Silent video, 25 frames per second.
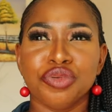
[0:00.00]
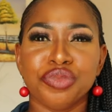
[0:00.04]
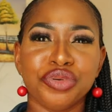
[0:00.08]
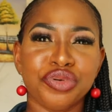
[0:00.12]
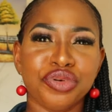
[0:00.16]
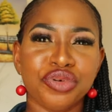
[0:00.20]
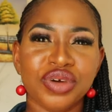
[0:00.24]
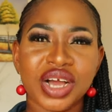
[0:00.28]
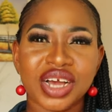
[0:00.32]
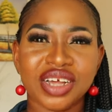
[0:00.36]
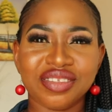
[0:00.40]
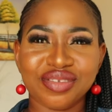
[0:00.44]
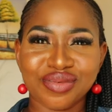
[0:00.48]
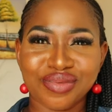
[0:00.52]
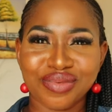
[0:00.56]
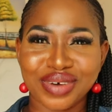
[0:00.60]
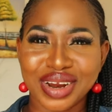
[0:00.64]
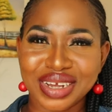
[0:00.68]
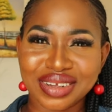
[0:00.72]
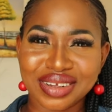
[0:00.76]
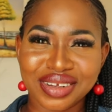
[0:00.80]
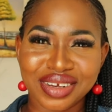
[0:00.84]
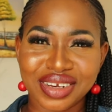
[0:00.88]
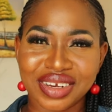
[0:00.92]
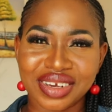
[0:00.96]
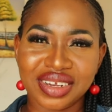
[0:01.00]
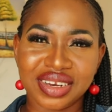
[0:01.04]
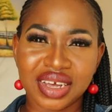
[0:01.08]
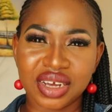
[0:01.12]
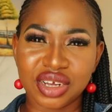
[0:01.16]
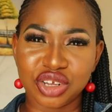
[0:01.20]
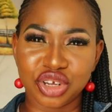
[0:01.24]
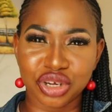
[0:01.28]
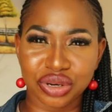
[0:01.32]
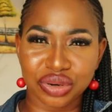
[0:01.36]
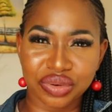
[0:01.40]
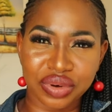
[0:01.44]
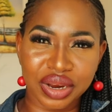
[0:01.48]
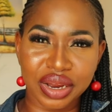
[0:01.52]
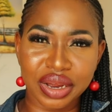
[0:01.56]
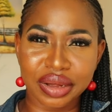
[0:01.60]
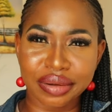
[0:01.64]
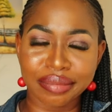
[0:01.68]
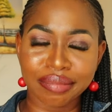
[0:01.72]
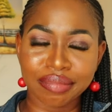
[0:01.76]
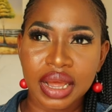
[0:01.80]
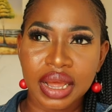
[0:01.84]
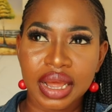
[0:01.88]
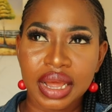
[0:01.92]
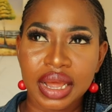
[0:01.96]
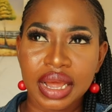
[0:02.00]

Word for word: Obudu Cattle Ranch in Nigeria.